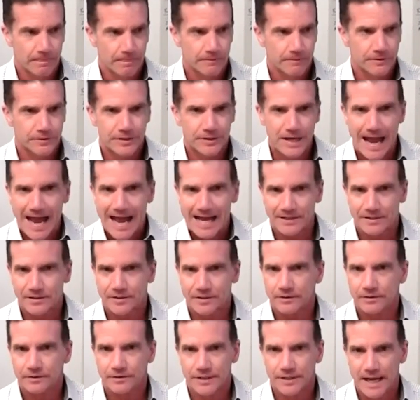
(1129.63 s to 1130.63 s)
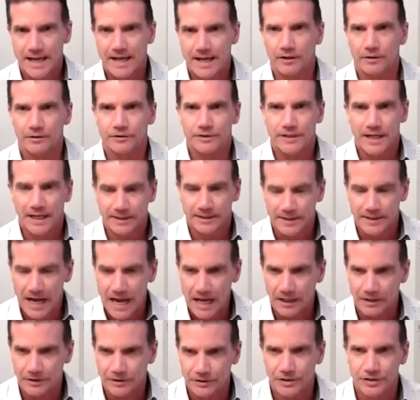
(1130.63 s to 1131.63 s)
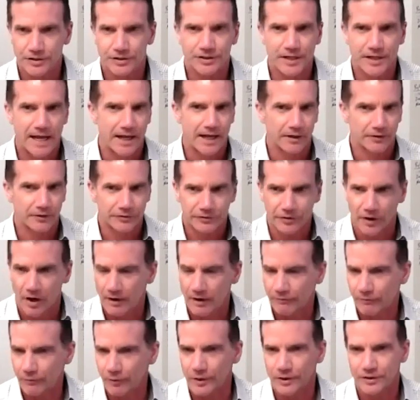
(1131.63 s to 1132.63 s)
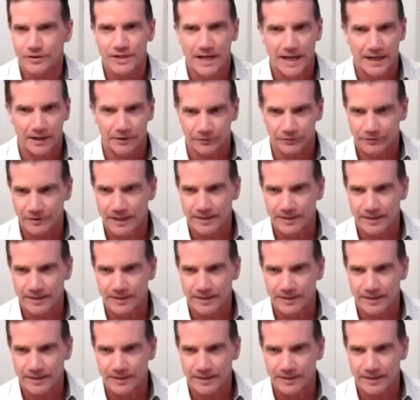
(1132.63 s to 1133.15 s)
SaaS sales, technology sales, software sales.